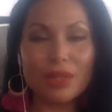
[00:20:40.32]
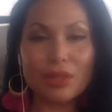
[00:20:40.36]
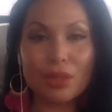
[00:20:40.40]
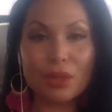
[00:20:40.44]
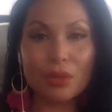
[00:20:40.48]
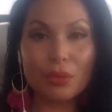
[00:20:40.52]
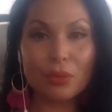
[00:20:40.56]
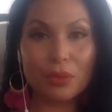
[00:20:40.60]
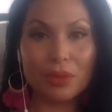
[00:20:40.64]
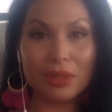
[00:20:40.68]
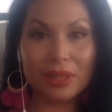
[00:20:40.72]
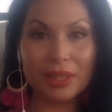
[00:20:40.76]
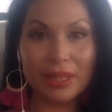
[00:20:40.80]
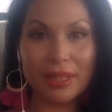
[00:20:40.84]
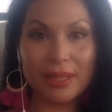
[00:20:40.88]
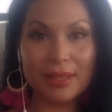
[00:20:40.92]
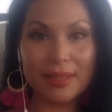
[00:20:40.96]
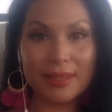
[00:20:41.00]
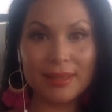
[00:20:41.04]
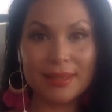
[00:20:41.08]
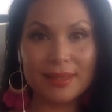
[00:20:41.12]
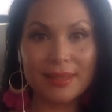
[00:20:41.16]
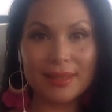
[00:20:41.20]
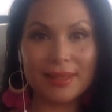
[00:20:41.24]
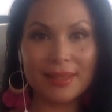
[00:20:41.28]
to
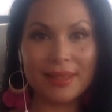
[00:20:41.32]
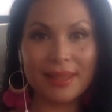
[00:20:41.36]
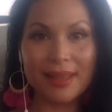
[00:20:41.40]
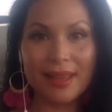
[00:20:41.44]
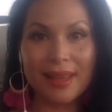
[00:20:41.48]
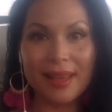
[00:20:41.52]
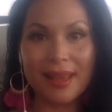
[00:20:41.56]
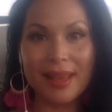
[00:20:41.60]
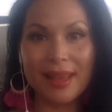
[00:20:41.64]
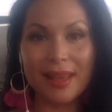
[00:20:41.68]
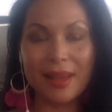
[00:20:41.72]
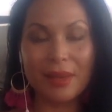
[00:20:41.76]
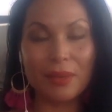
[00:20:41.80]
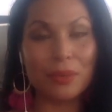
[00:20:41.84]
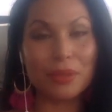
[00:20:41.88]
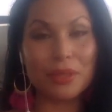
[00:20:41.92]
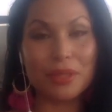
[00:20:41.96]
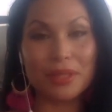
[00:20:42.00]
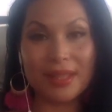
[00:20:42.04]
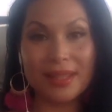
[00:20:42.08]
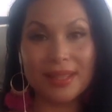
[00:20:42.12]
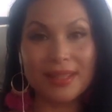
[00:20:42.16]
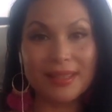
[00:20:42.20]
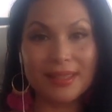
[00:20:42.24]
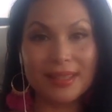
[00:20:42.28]
release
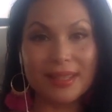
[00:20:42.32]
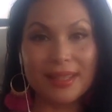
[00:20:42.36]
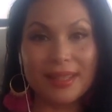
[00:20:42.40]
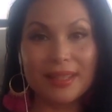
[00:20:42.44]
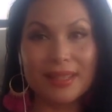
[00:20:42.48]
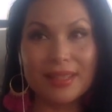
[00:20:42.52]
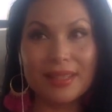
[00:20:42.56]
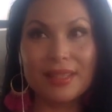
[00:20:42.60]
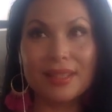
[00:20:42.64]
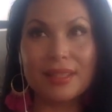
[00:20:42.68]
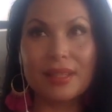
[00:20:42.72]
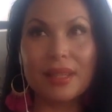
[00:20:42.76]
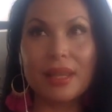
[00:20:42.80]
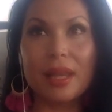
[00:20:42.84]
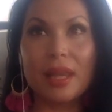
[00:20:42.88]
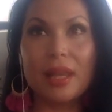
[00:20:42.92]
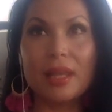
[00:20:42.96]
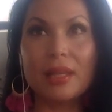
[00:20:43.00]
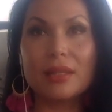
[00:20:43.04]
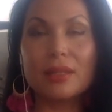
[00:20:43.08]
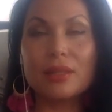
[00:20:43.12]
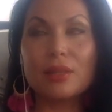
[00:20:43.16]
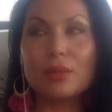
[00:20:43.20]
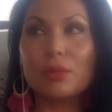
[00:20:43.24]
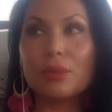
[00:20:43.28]
resistance,
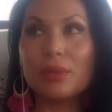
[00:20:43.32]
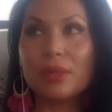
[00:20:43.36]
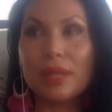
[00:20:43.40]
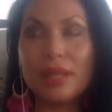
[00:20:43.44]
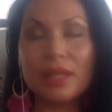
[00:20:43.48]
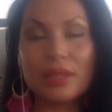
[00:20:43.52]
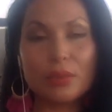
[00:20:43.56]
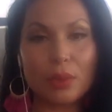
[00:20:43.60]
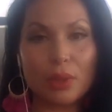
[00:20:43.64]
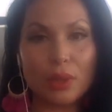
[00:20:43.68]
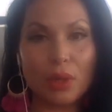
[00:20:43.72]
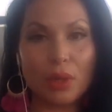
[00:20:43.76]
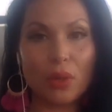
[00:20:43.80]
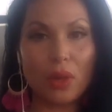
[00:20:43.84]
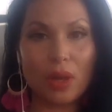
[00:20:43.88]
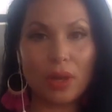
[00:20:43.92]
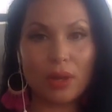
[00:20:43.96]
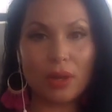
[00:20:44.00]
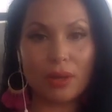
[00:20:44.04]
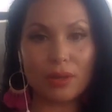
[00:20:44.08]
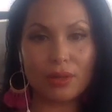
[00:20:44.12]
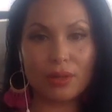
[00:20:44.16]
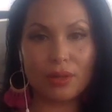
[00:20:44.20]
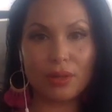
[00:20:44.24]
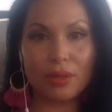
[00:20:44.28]
and to release what no
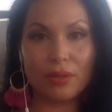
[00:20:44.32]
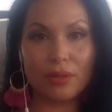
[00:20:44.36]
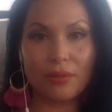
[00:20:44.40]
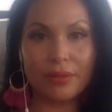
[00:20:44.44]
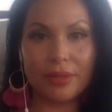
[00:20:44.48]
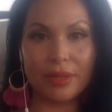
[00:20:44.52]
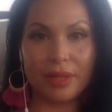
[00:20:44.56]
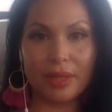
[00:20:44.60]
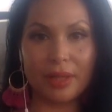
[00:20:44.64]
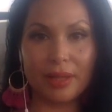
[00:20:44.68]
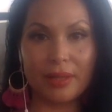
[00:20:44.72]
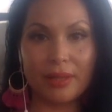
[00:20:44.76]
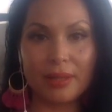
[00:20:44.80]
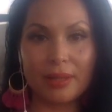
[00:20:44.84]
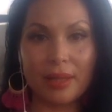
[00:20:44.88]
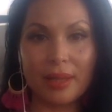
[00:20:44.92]
longer serves us.